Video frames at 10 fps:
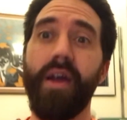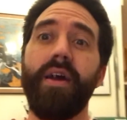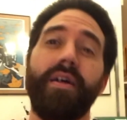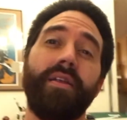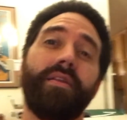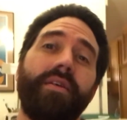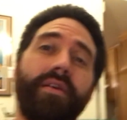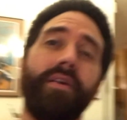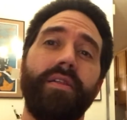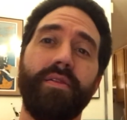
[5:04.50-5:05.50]
and
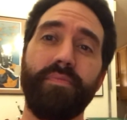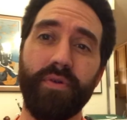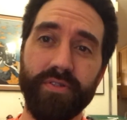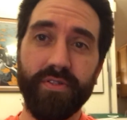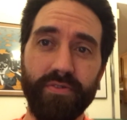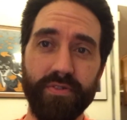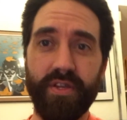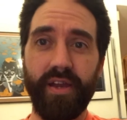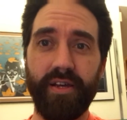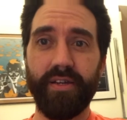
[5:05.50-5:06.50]
the person who
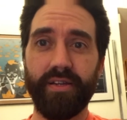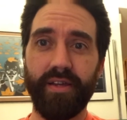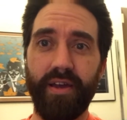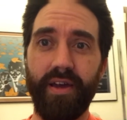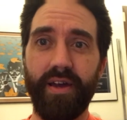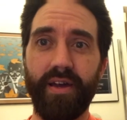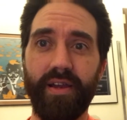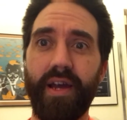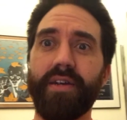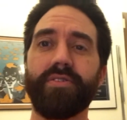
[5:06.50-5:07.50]
said it had
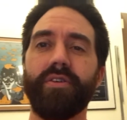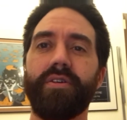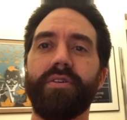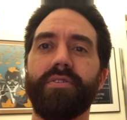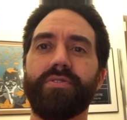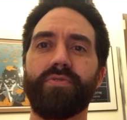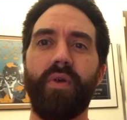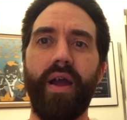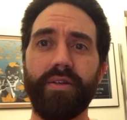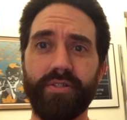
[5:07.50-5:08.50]
actually
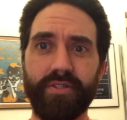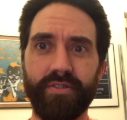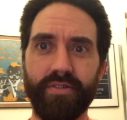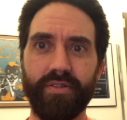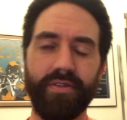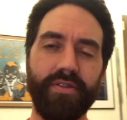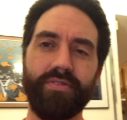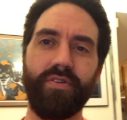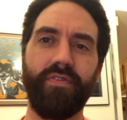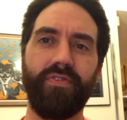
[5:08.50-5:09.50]
scratched the
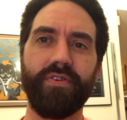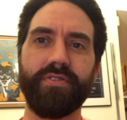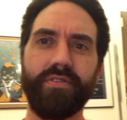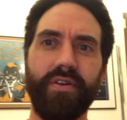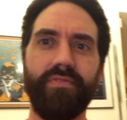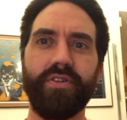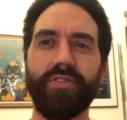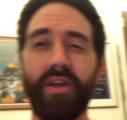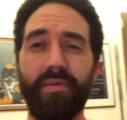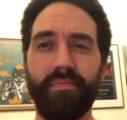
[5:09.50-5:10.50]
surface of the
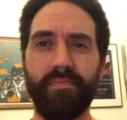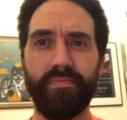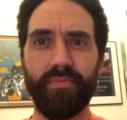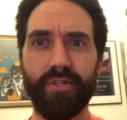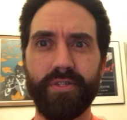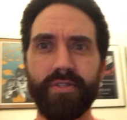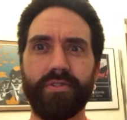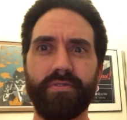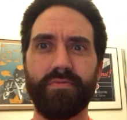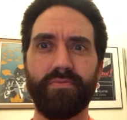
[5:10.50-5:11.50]
gem, which
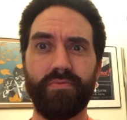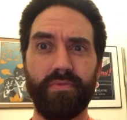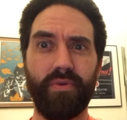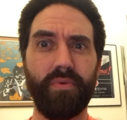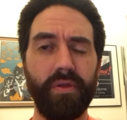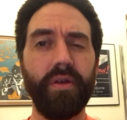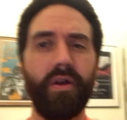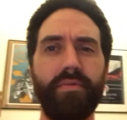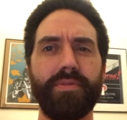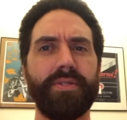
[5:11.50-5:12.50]
is a really
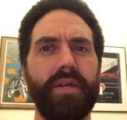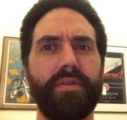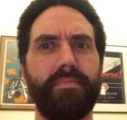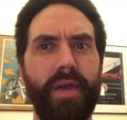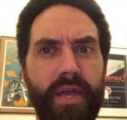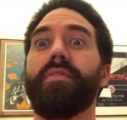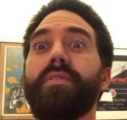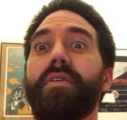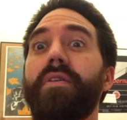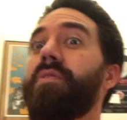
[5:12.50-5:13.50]
hard mistake to make.
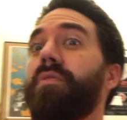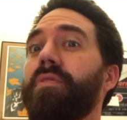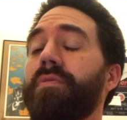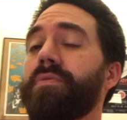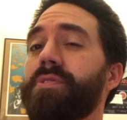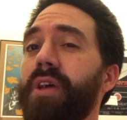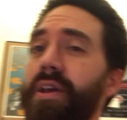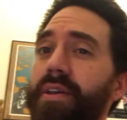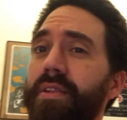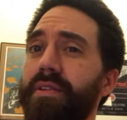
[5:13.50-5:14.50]
They're
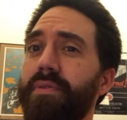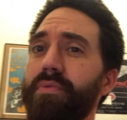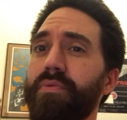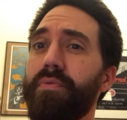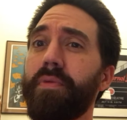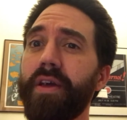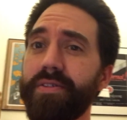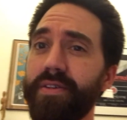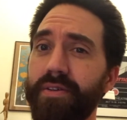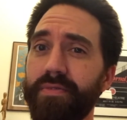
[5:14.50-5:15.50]
saying that they will
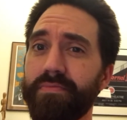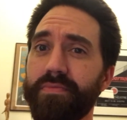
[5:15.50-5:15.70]
replace it.